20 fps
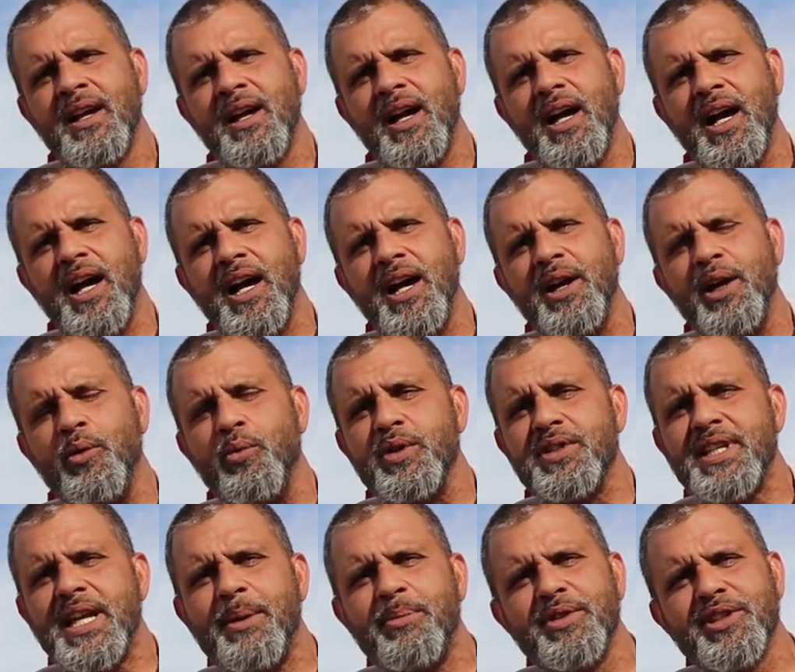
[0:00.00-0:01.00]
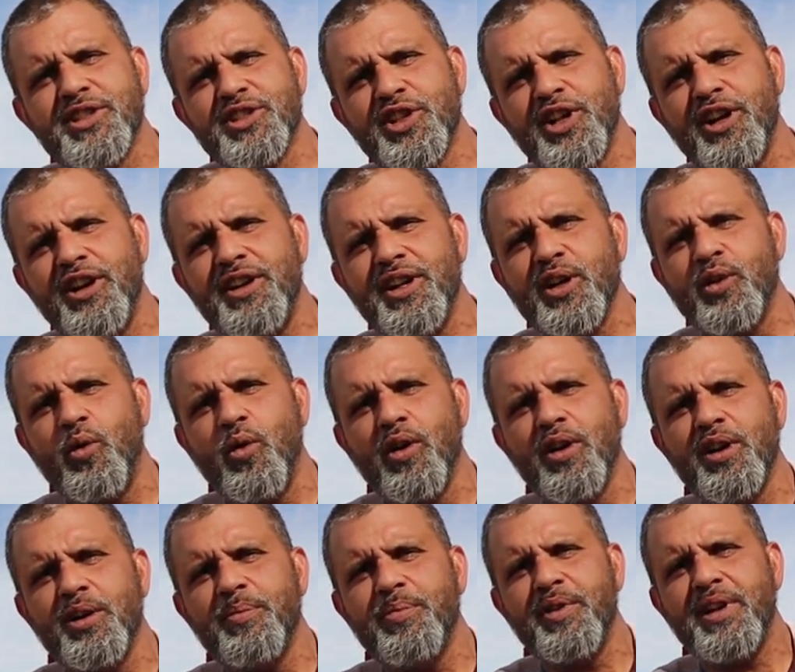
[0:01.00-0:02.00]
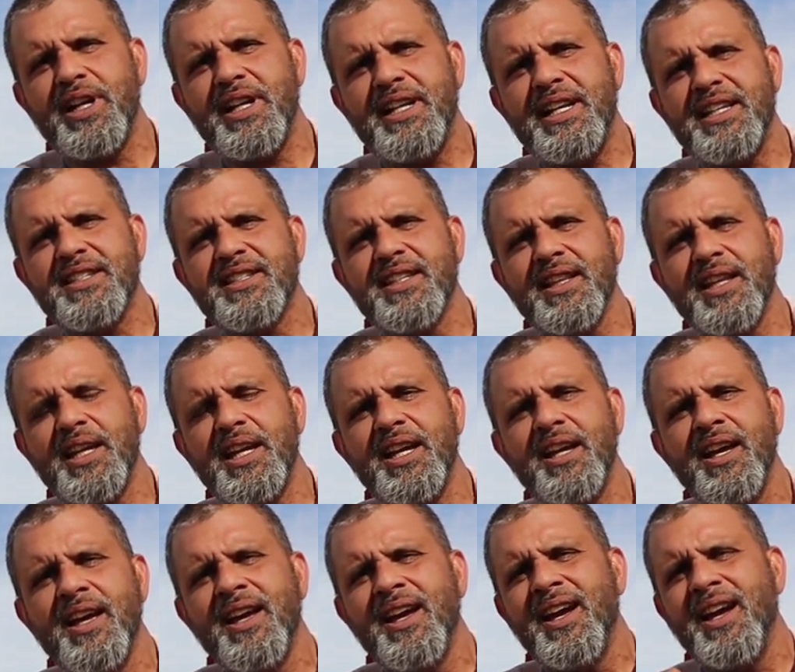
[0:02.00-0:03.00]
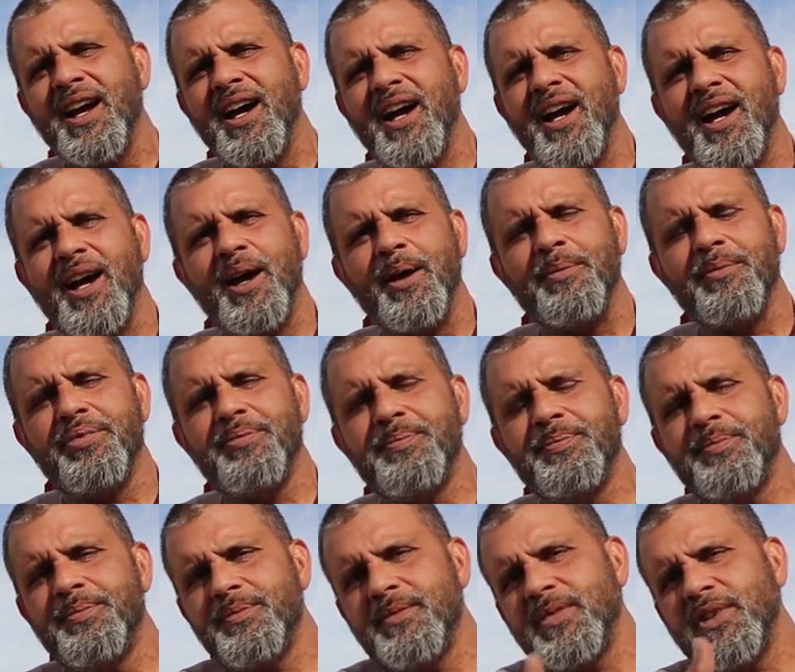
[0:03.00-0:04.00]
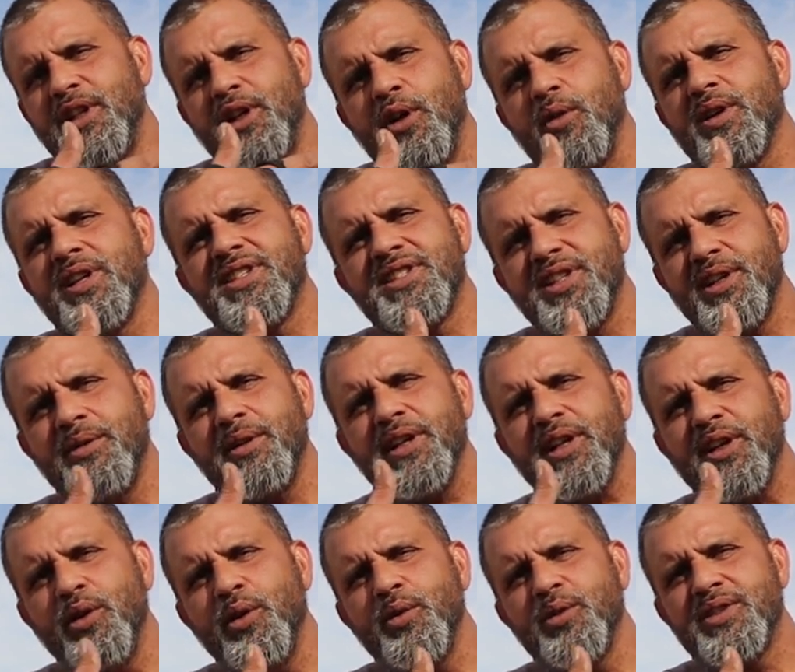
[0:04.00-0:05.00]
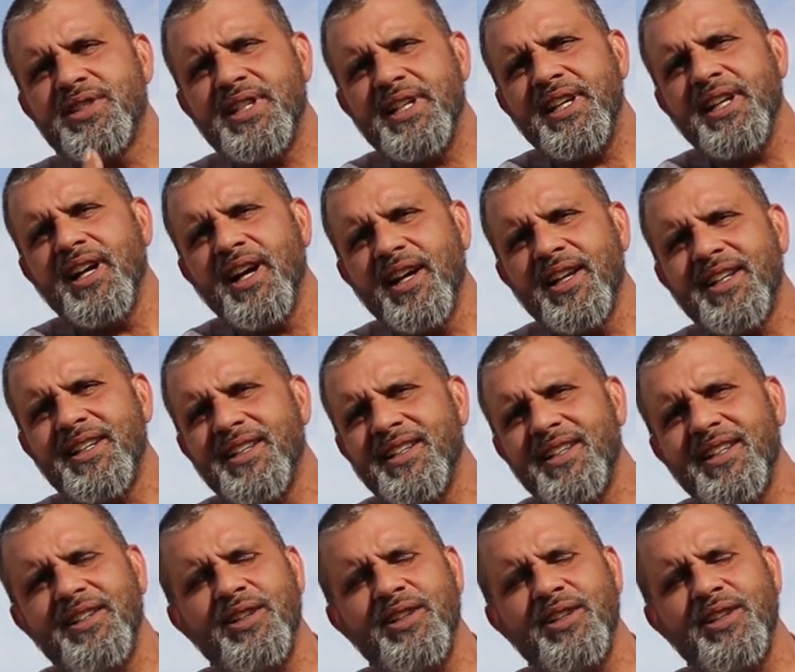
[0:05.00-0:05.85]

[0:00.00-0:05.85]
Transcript: It was able to turn and corner pretty decently, you know, considering who's sitting on it.